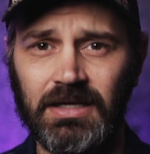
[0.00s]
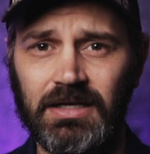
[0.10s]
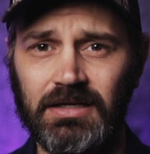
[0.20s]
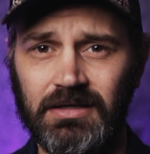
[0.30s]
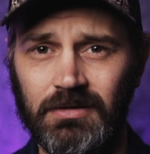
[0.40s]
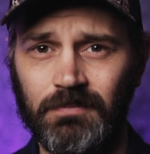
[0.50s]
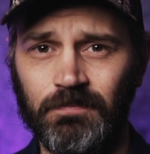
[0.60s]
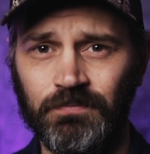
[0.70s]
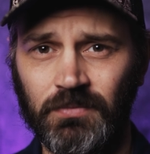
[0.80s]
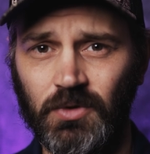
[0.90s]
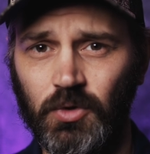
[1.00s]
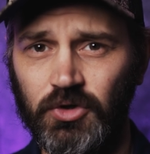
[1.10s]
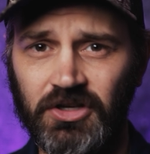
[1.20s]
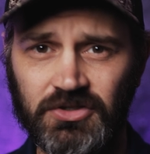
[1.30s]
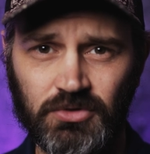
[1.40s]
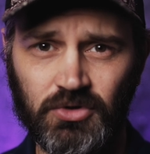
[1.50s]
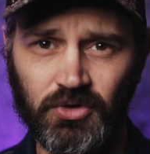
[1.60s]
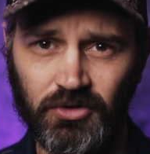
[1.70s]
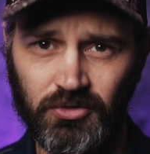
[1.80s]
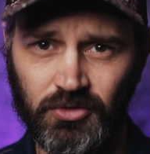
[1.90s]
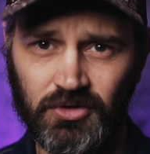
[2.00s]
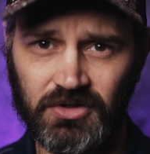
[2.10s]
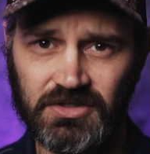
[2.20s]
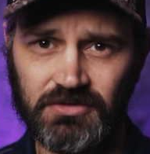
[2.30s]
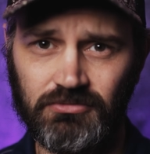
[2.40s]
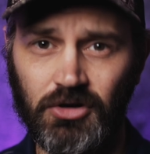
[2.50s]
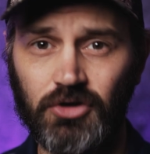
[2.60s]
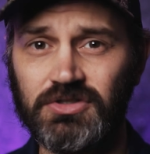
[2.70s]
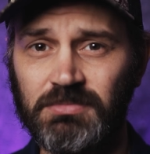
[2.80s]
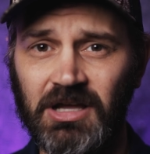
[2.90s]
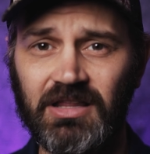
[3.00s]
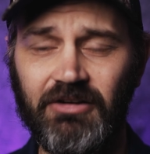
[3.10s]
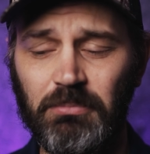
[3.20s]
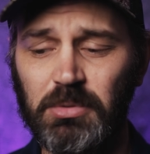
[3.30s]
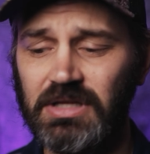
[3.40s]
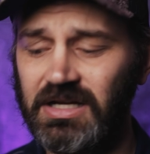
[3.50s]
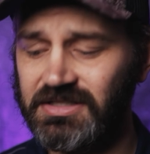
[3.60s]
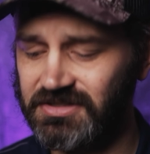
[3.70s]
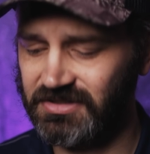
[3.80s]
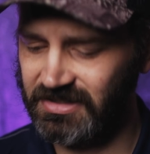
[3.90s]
Audio is recorded through the Rode SmartLav Plus.